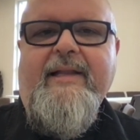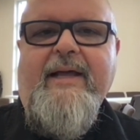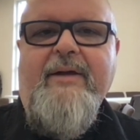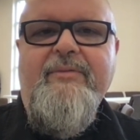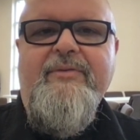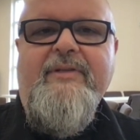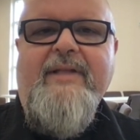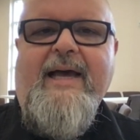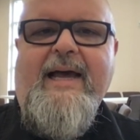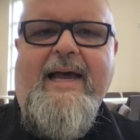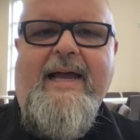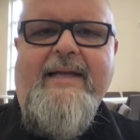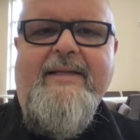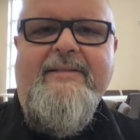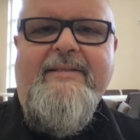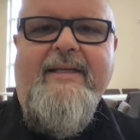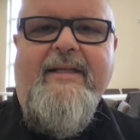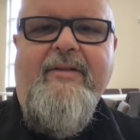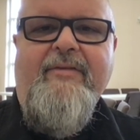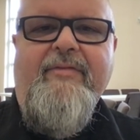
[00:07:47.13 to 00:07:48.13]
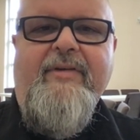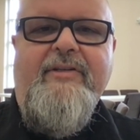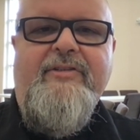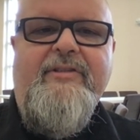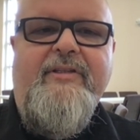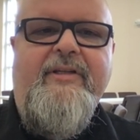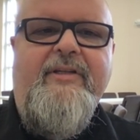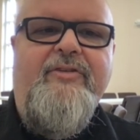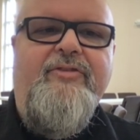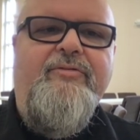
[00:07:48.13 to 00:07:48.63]
That was the highest
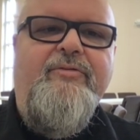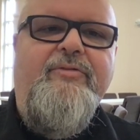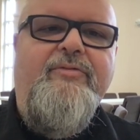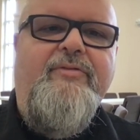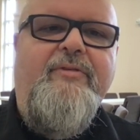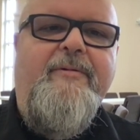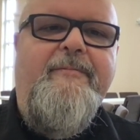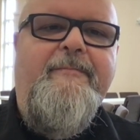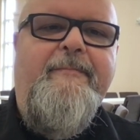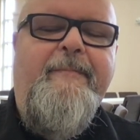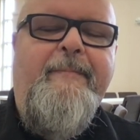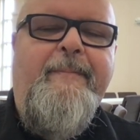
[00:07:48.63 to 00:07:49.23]
elevation in Jerusalem.